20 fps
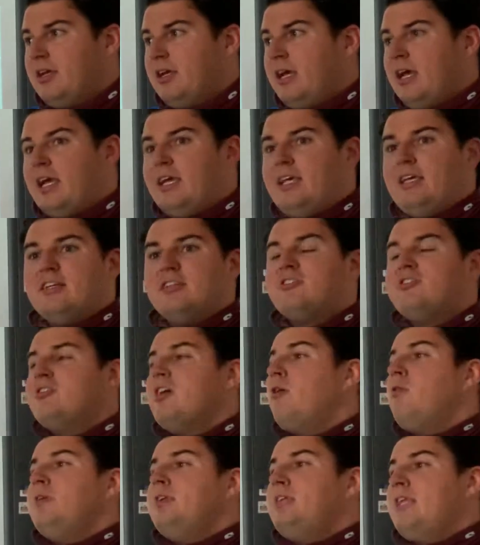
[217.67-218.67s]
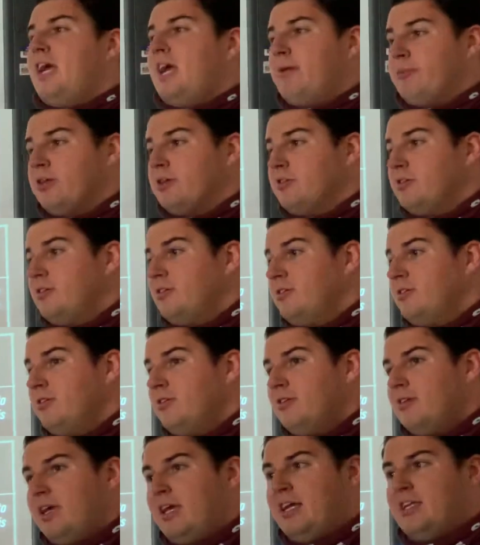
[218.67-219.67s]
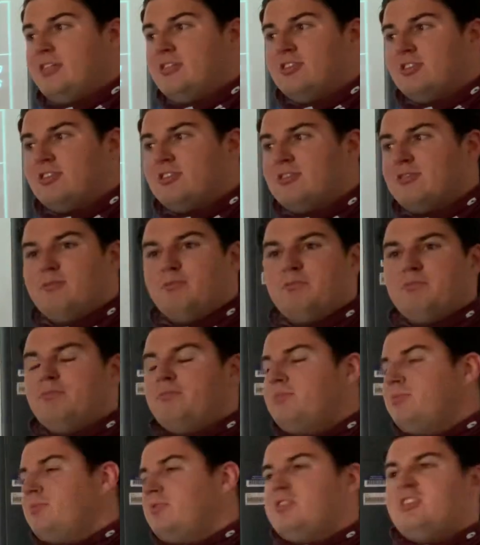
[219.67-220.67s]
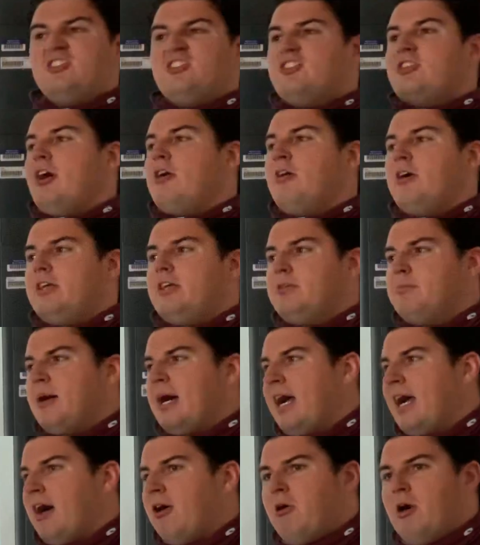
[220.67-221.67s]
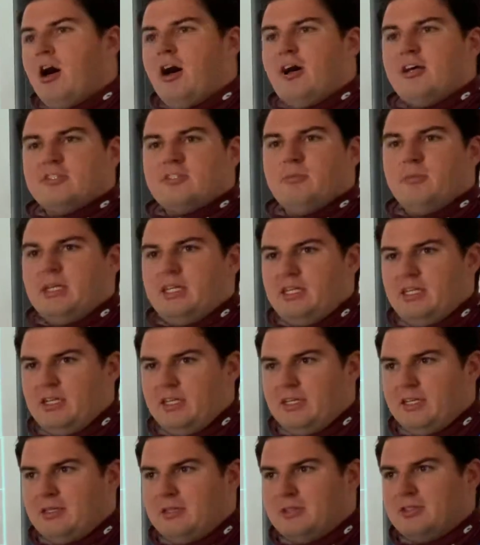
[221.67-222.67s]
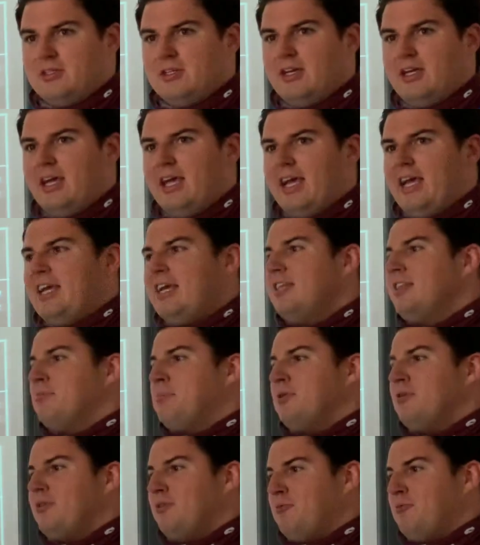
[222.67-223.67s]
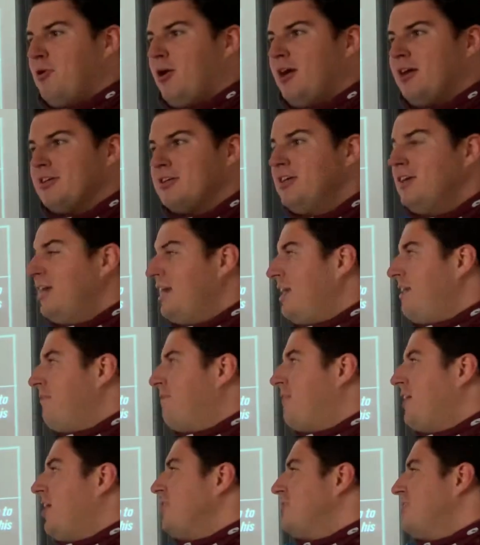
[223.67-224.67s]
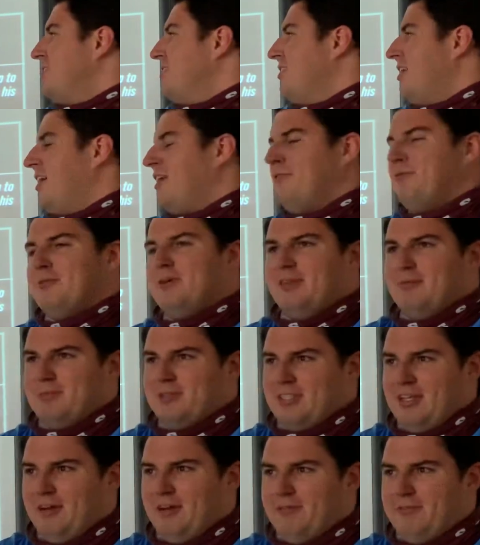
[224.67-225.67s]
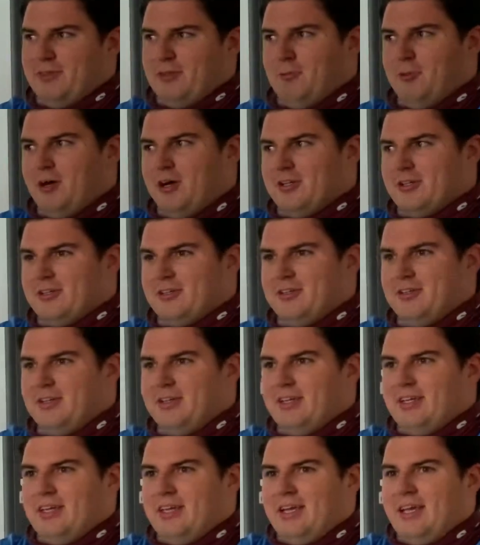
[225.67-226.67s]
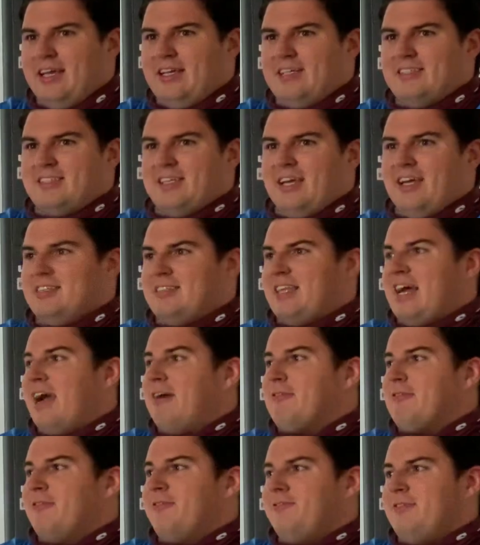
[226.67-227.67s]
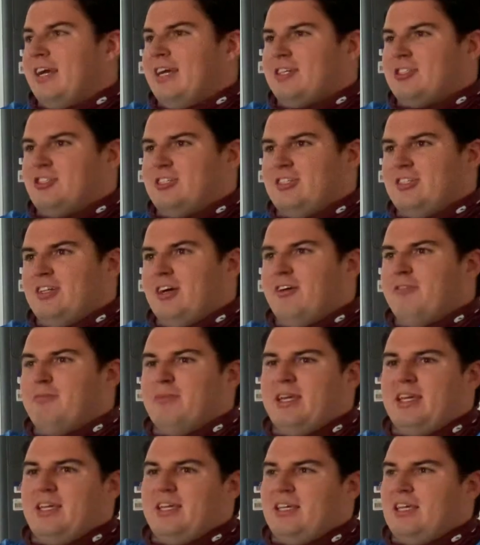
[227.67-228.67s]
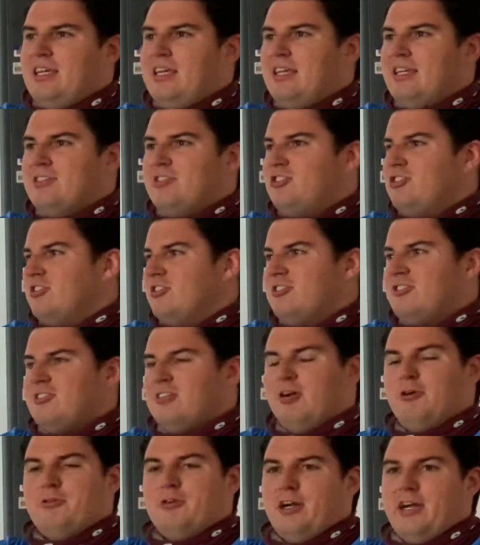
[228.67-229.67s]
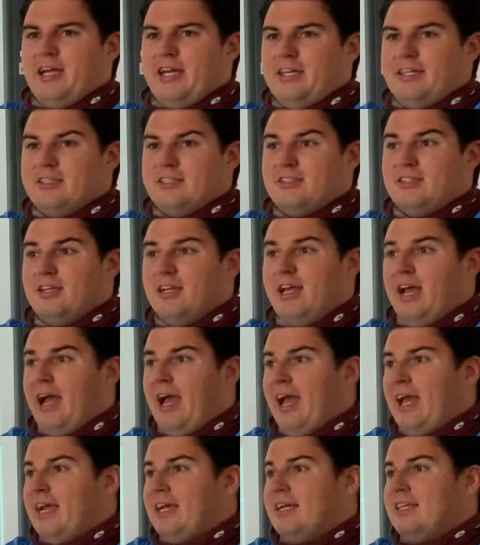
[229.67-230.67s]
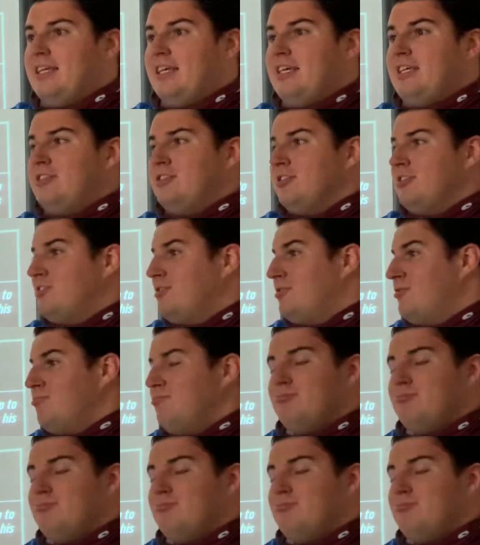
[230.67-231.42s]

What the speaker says: He is so enamored and just stunned by how awesome he is in the pool of water. He falls in love with himself in the water. He says, that reflection of me is just so great, and he just